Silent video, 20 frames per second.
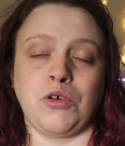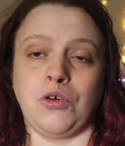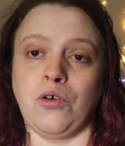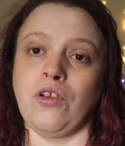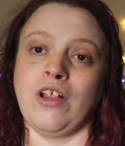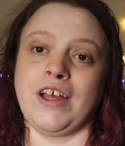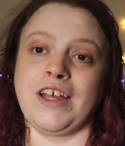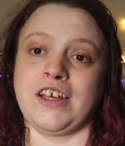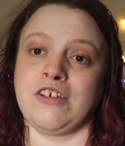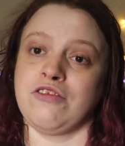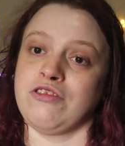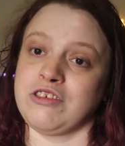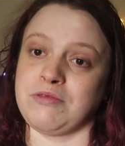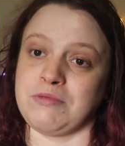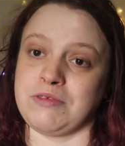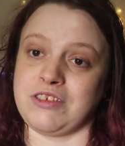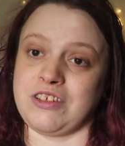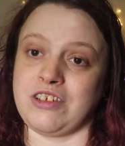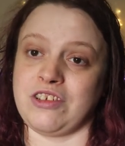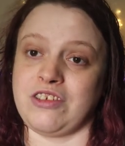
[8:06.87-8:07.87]
Or like at
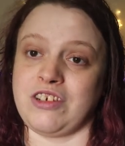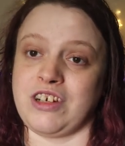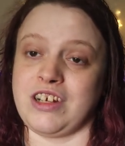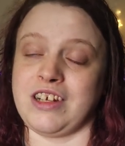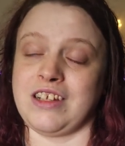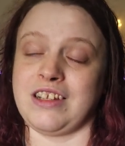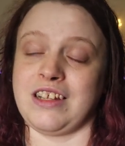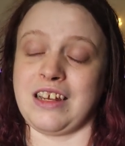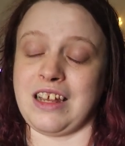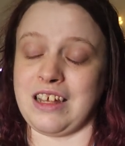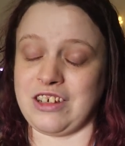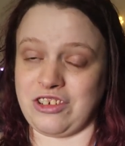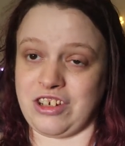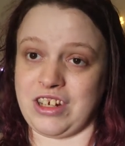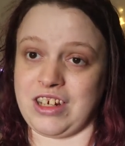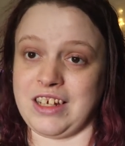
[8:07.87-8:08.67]
Christmas last